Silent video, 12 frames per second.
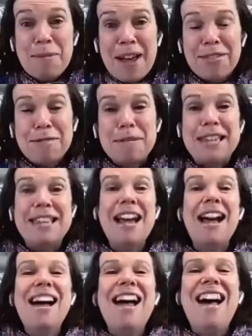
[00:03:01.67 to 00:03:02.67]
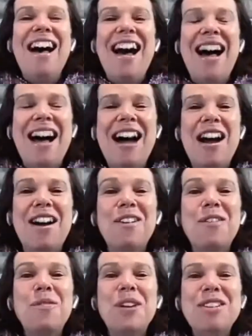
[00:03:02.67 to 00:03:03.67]
about them here.
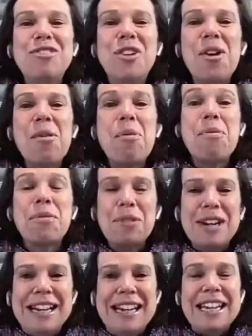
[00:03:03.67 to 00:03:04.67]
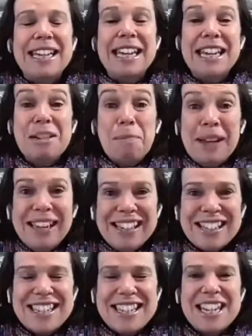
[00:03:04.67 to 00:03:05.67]
We've got 3 guinea
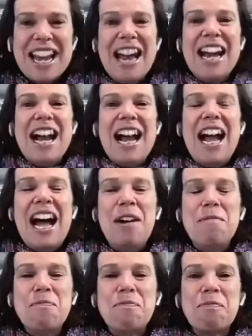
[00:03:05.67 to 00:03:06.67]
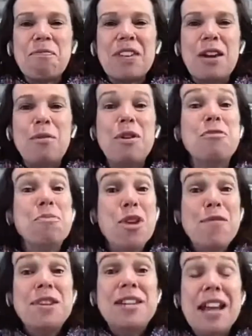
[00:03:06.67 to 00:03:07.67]
pigs. Um, we've
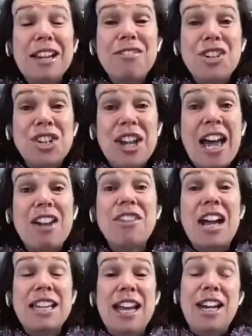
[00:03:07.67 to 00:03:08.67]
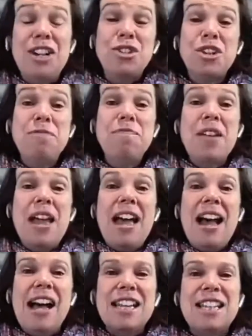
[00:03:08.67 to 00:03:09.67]
moved the television out of our lounge room,
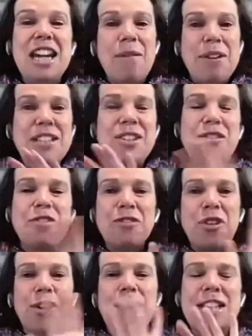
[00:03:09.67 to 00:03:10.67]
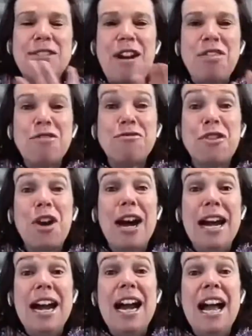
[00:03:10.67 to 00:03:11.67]
so now we sort of focus around the
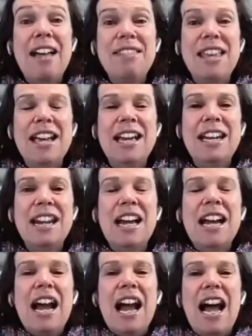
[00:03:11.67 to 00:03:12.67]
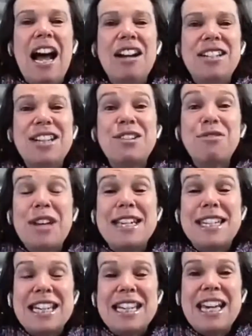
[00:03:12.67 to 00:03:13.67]
fire. And then just
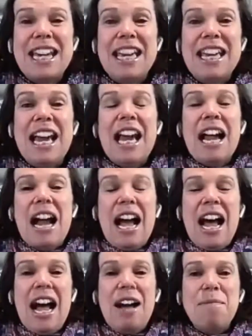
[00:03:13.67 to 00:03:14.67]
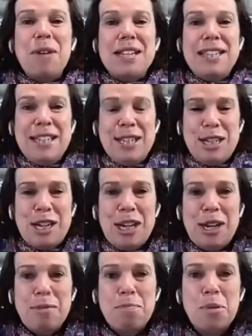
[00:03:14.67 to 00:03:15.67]
recently, my
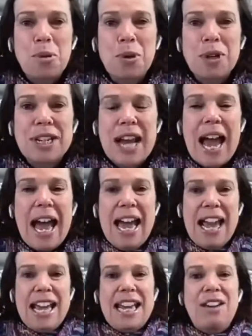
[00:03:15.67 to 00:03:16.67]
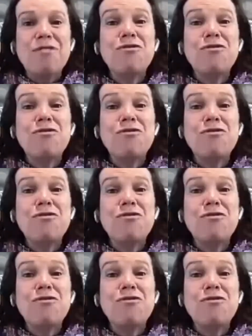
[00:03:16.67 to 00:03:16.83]
sister bought a